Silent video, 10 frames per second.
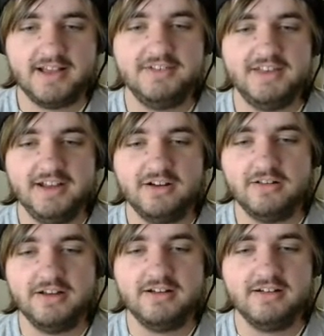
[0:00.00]
I was saying
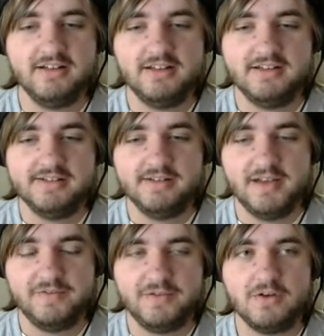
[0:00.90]
earlier,
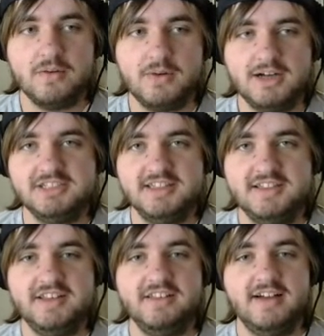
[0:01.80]
if you are watching
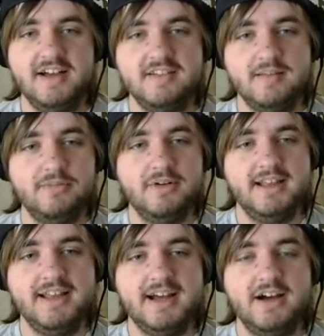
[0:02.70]
this either as I'm
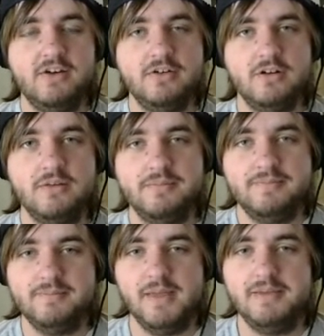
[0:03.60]
putting it out or
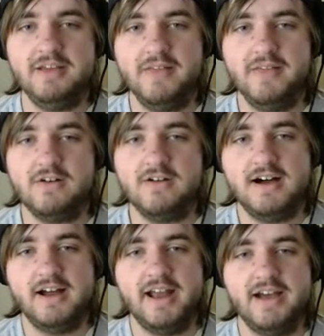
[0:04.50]
maybe later
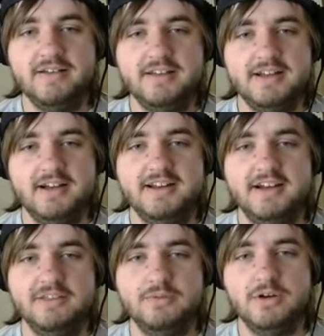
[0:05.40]
on
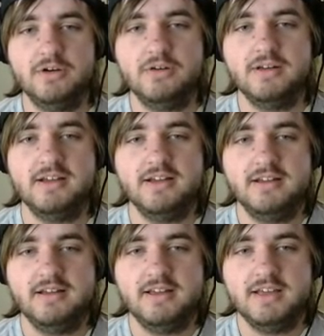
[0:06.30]
down the road,
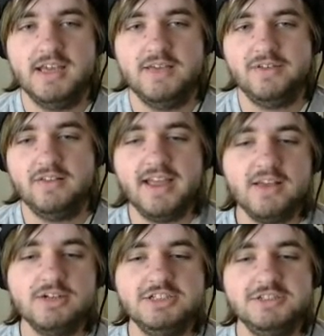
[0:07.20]
if you
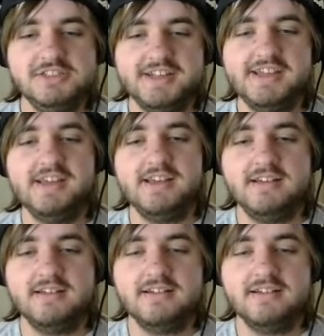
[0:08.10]
like what you see